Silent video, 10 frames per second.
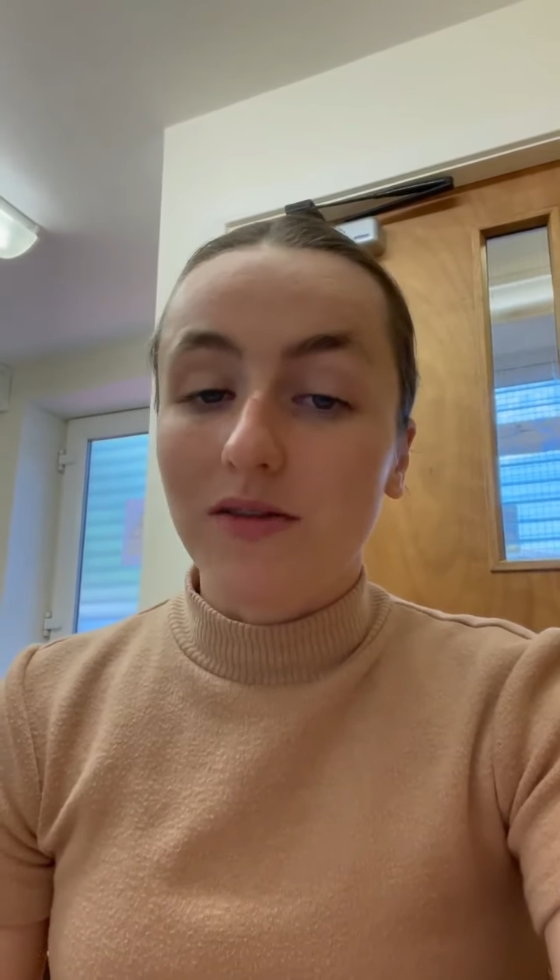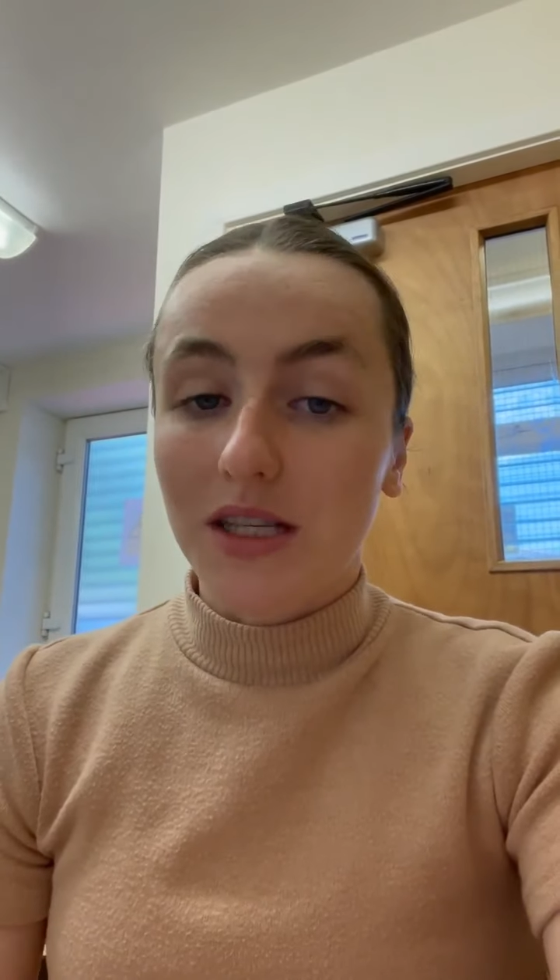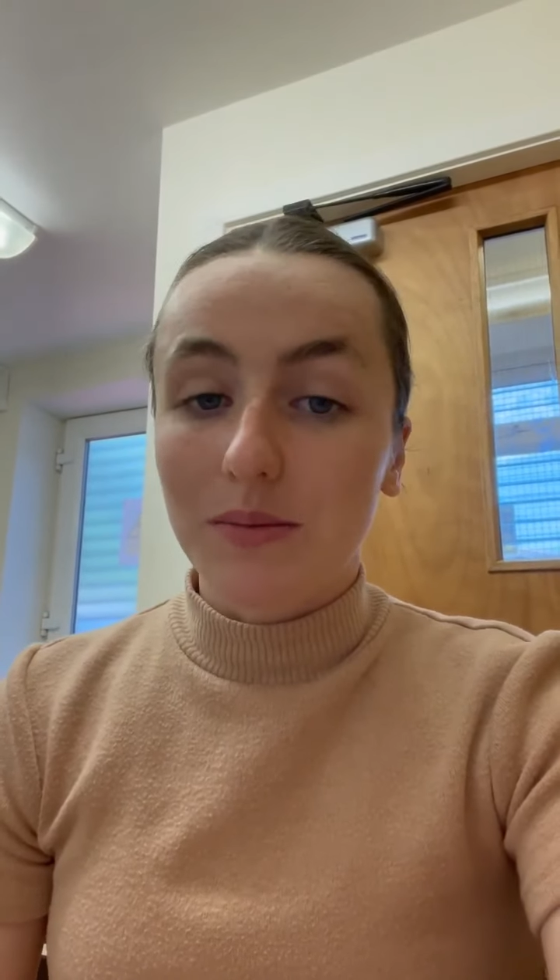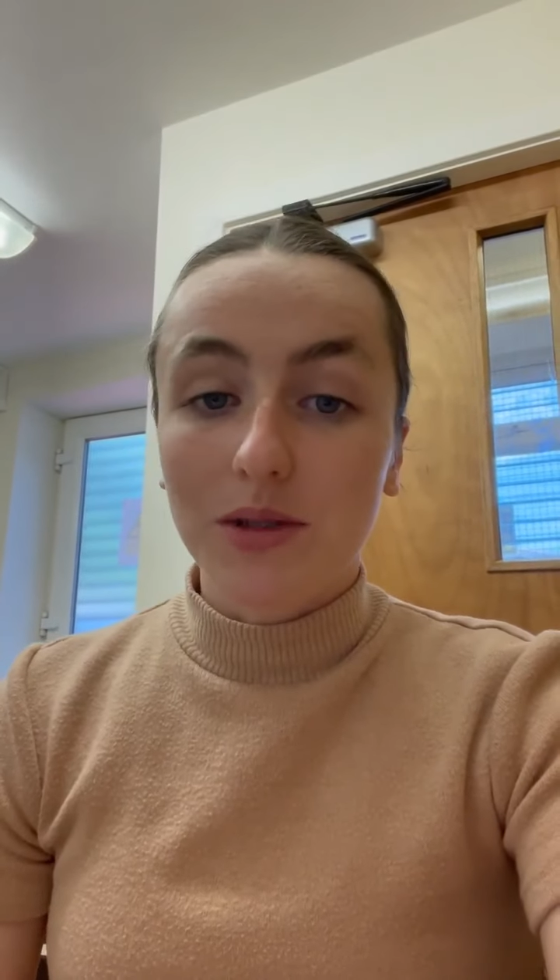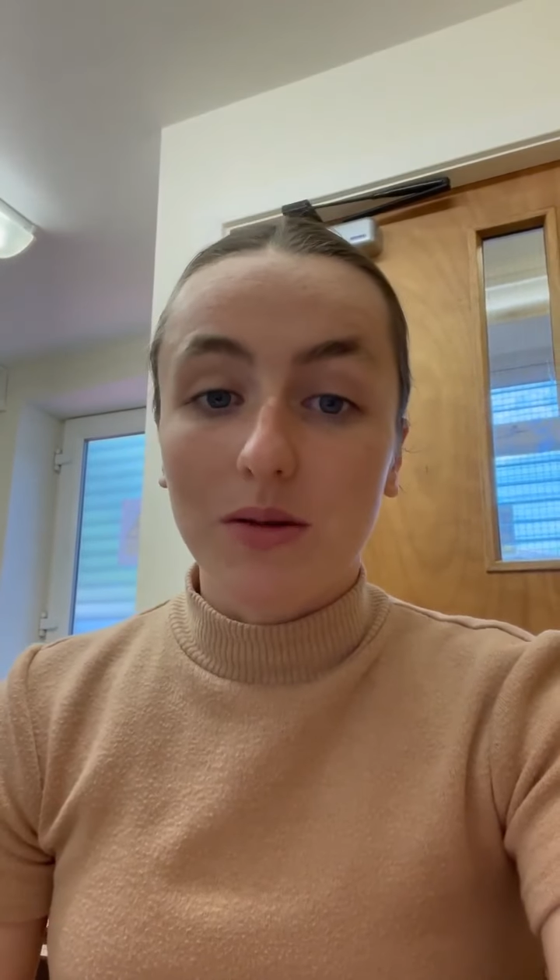
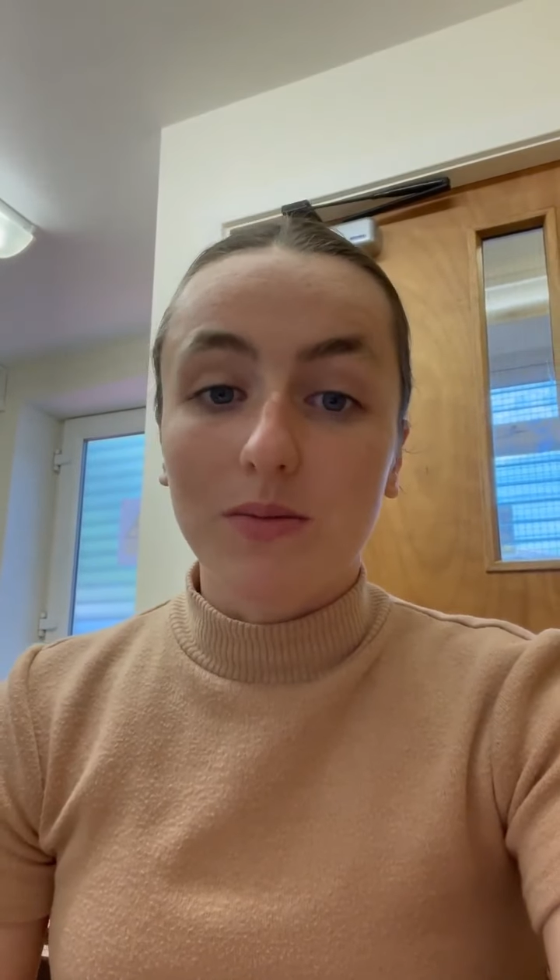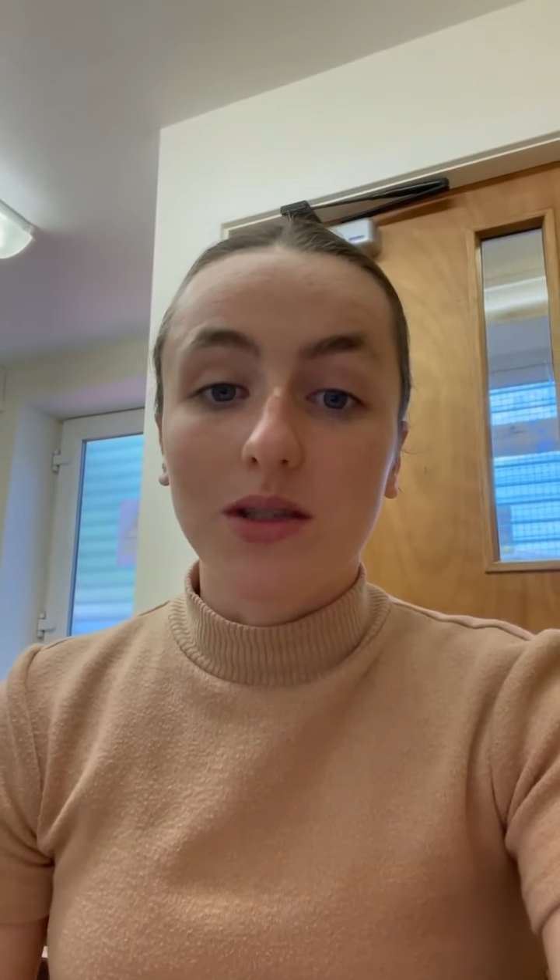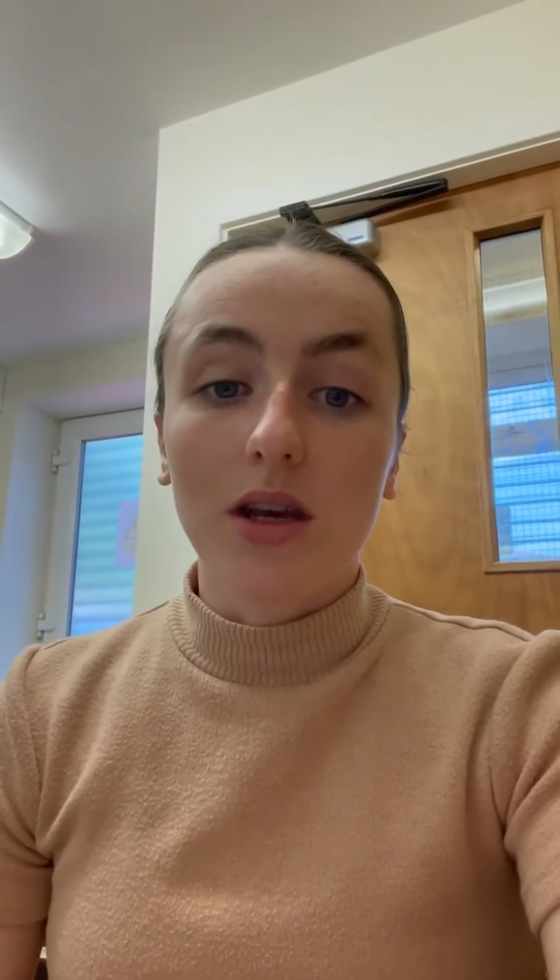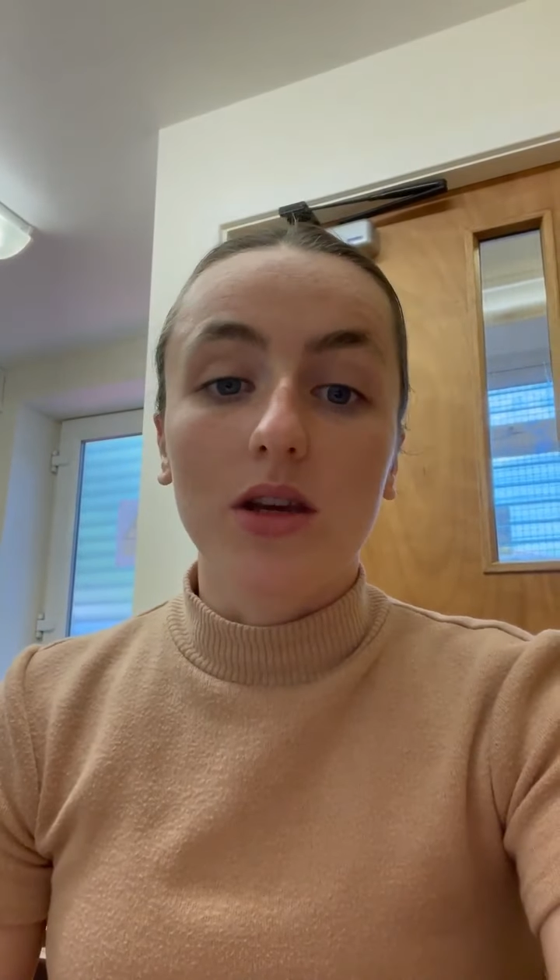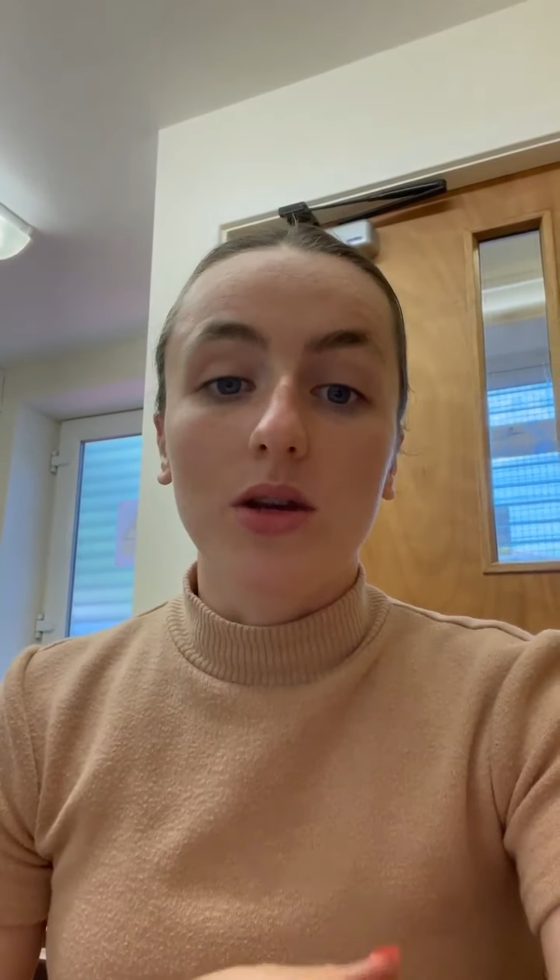symptoms
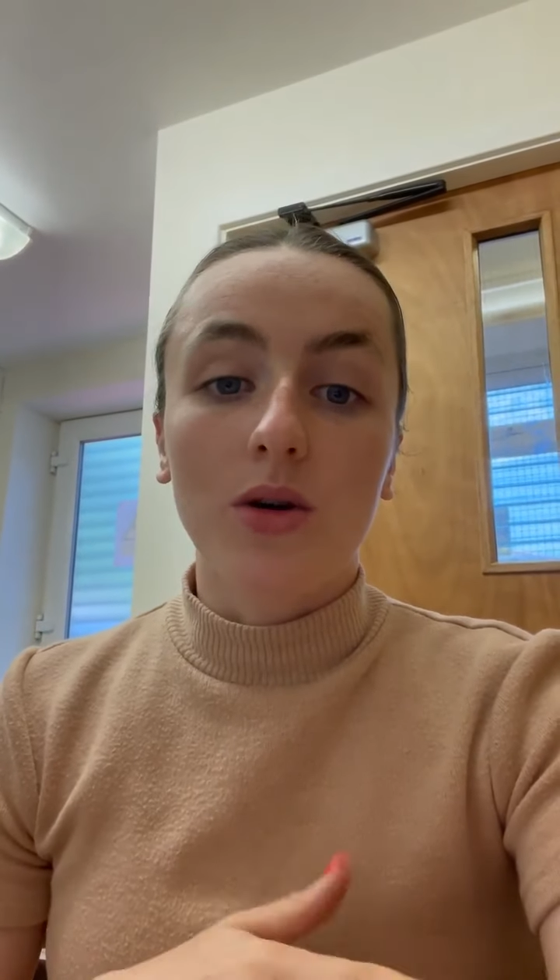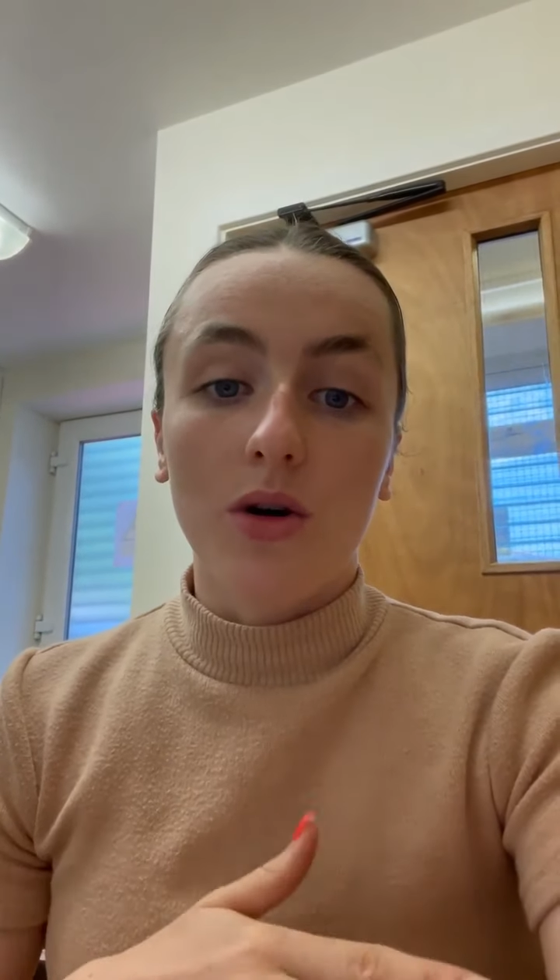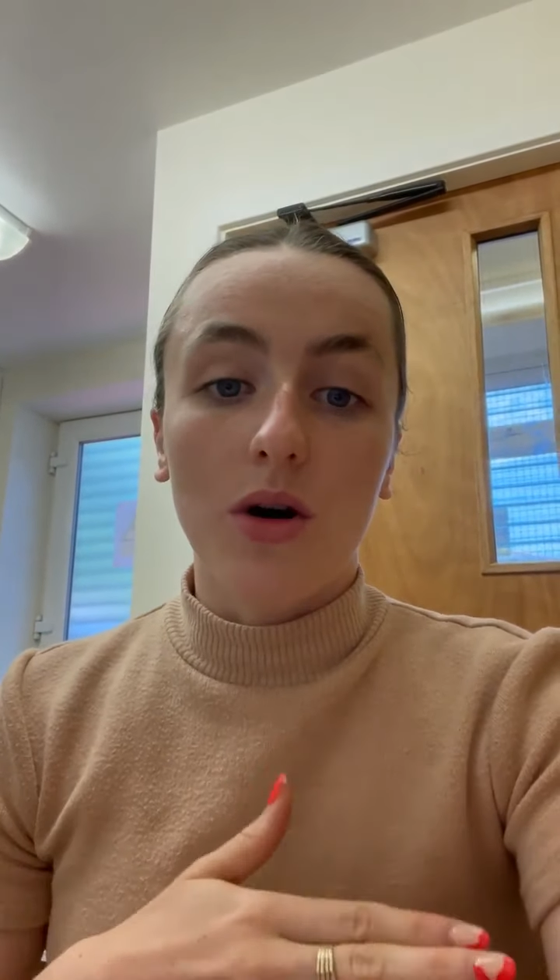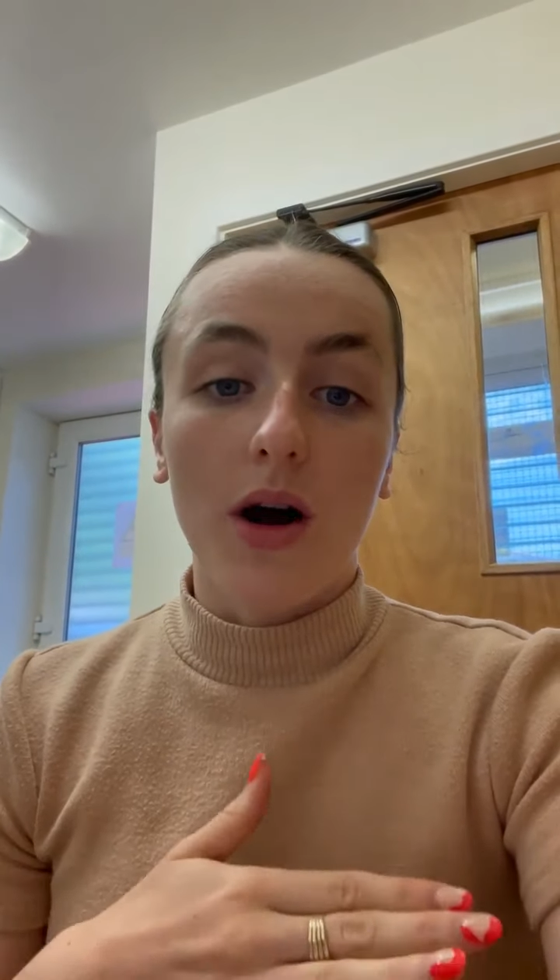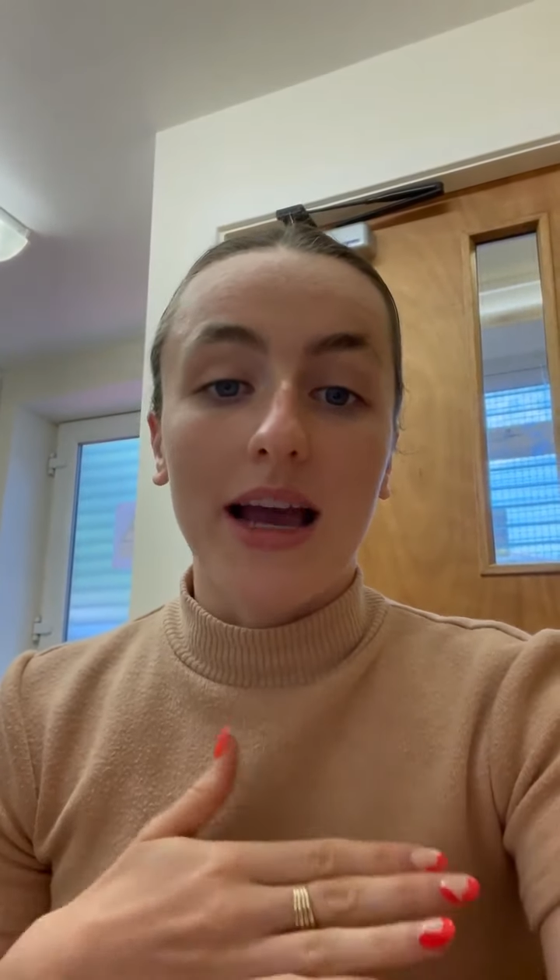that you're